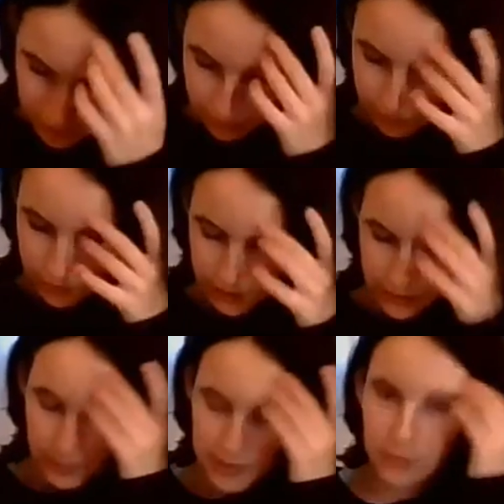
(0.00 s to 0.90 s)
So you need
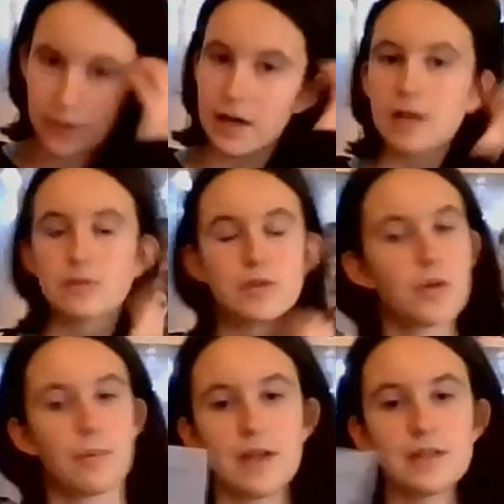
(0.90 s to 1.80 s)
to press quite hard with
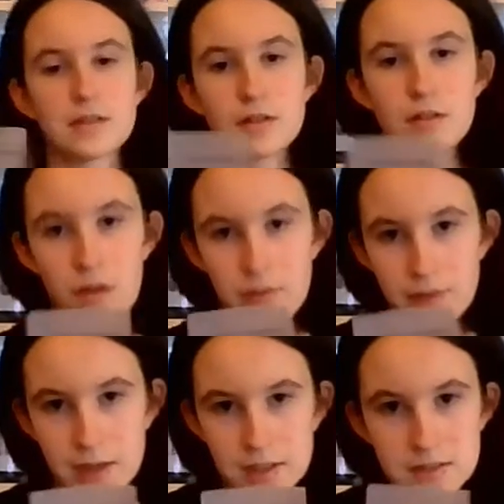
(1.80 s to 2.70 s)
your pencil on
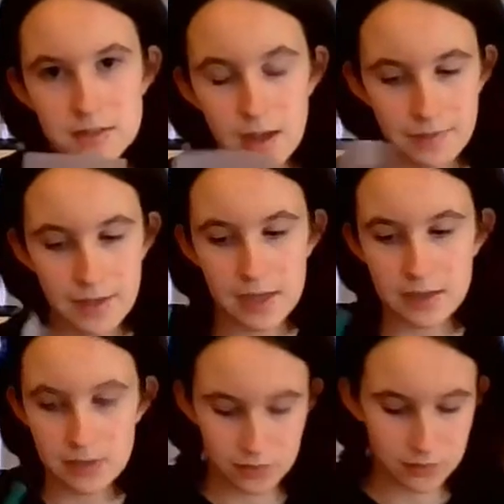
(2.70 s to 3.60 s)
this, and
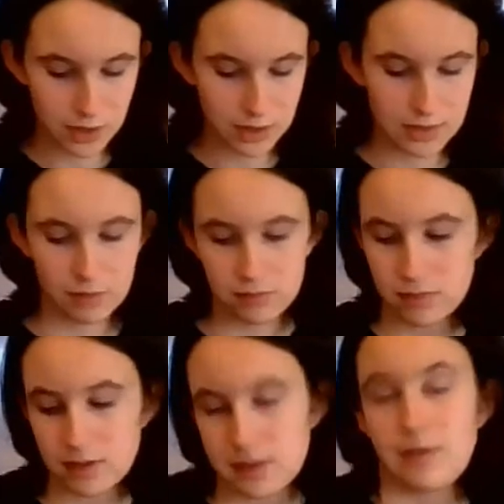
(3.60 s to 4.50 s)
then you turn it
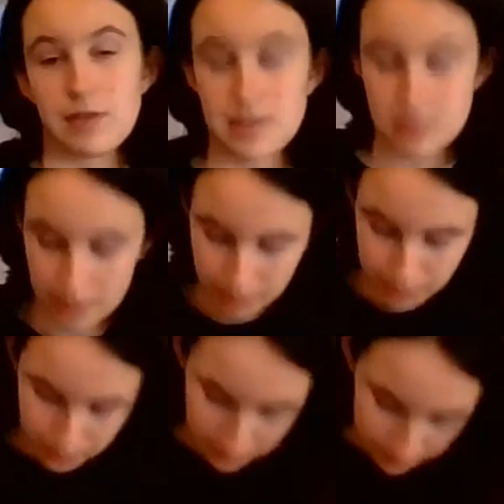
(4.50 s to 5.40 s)
down as if it's a stamp.